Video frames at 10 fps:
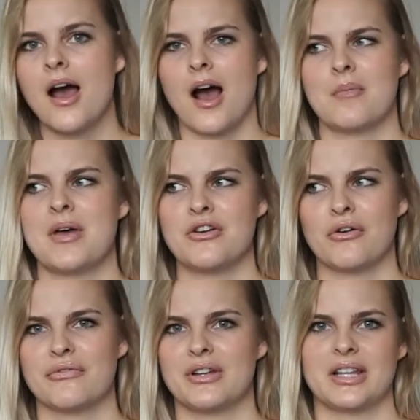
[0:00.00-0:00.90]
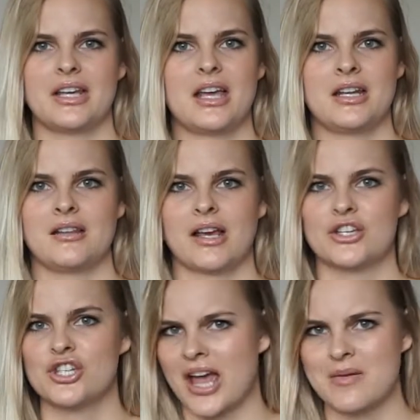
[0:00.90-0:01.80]
And not feeling any like
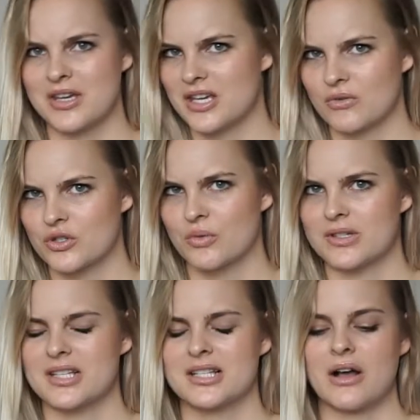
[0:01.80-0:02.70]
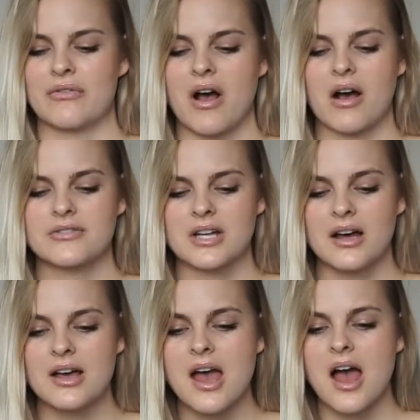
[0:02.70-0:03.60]
shame and guilt towards yourself
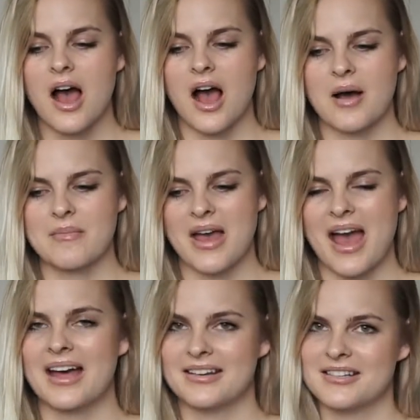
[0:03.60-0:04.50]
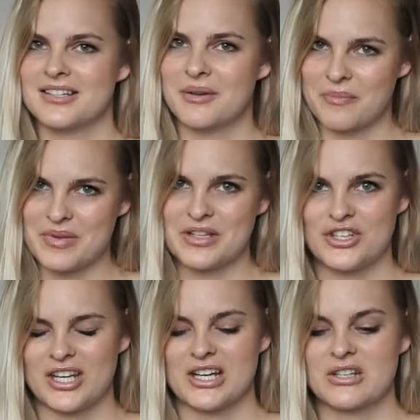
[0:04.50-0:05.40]
after, and binge
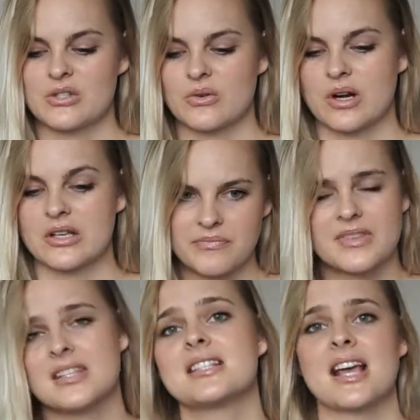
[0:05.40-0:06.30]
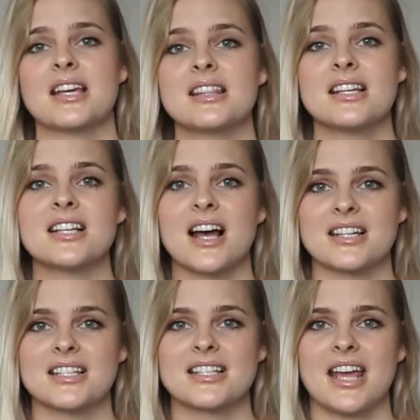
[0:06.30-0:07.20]
eating disorder. The second thing to
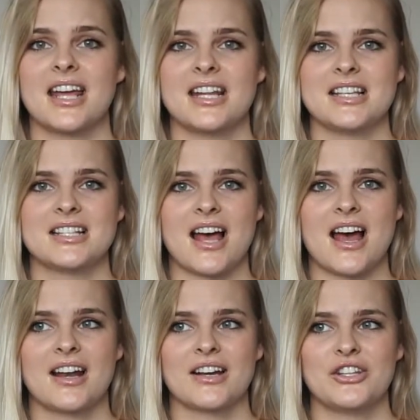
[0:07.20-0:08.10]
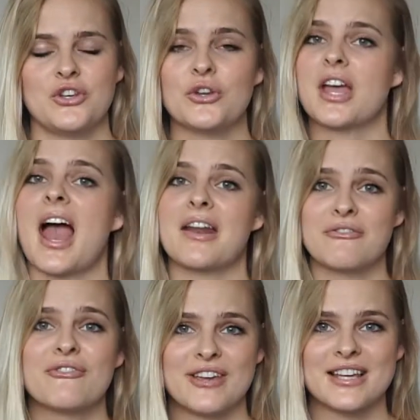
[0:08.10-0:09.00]
understand is that you can
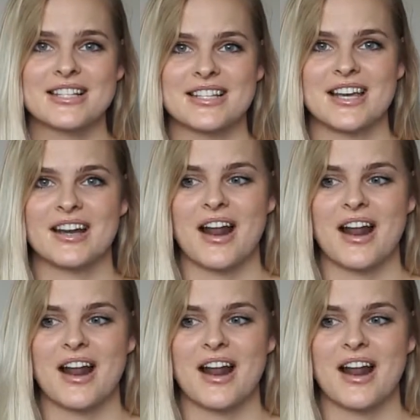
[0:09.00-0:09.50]
fix it.